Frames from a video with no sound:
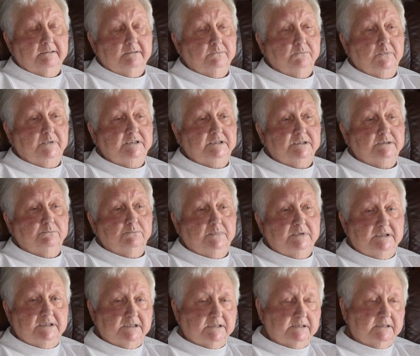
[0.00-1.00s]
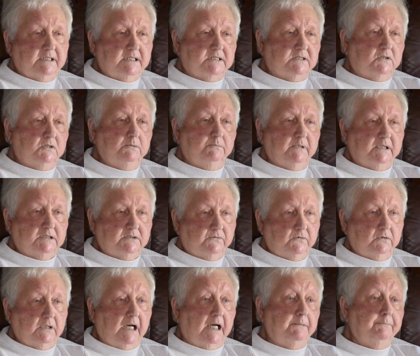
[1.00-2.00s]
we just it's too much
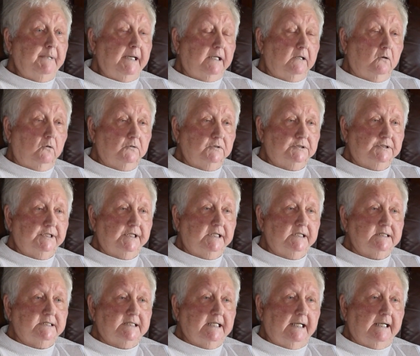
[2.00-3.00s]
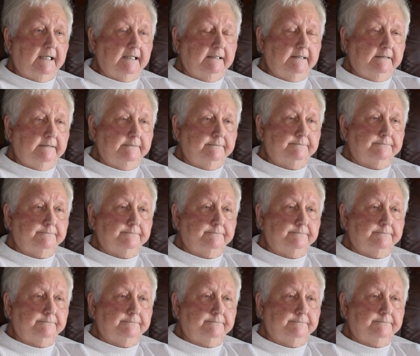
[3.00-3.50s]
food. I'd make all the chicken salad,